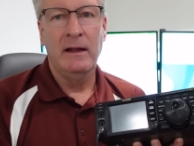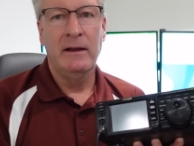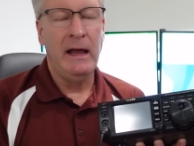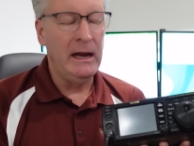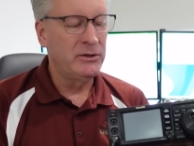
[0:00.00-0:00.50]

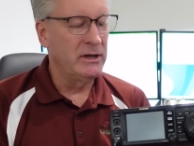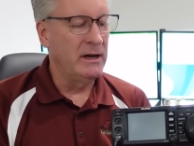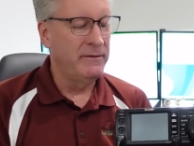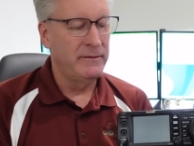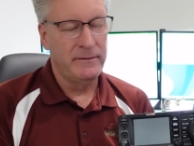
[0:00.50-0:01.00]
and the
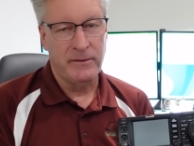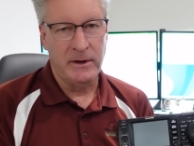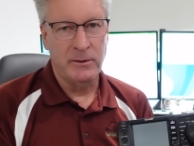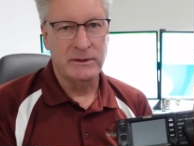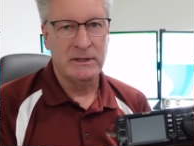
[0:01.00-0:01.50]
HF
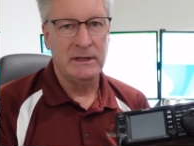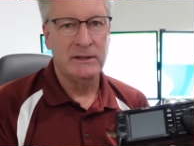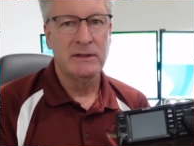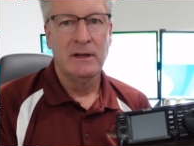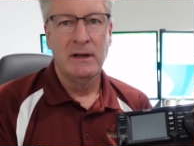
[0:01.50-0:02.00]

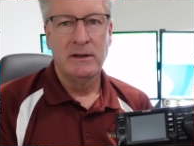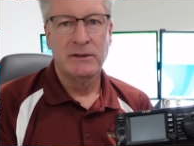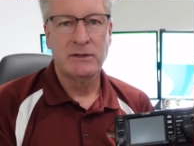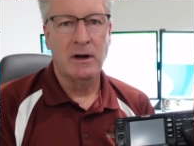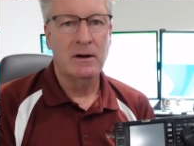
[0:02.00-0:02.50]
frequencies
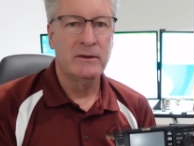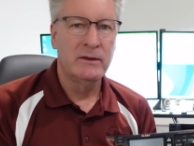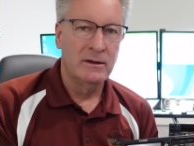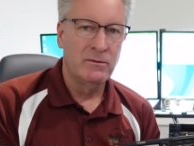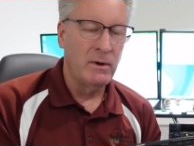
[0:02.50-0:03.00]

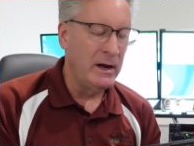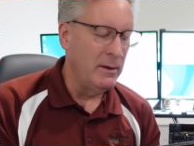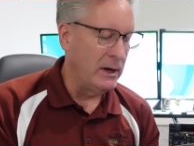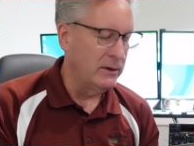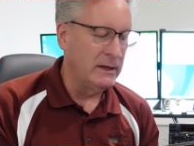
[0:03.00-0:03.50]
start right
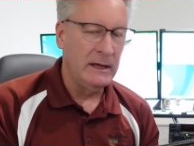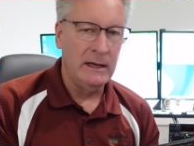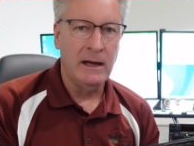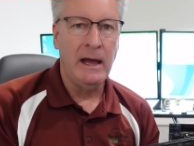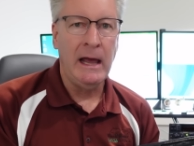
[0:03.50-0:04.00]
about
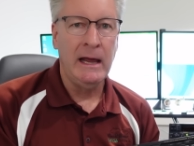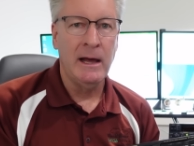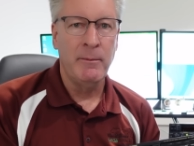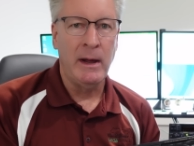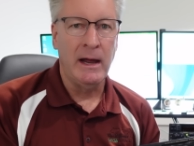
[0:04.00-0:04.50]
the
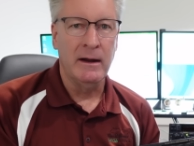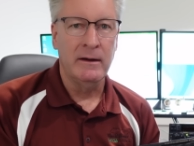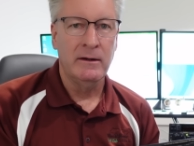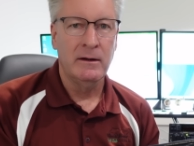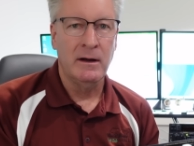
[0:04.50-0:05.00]
AM band.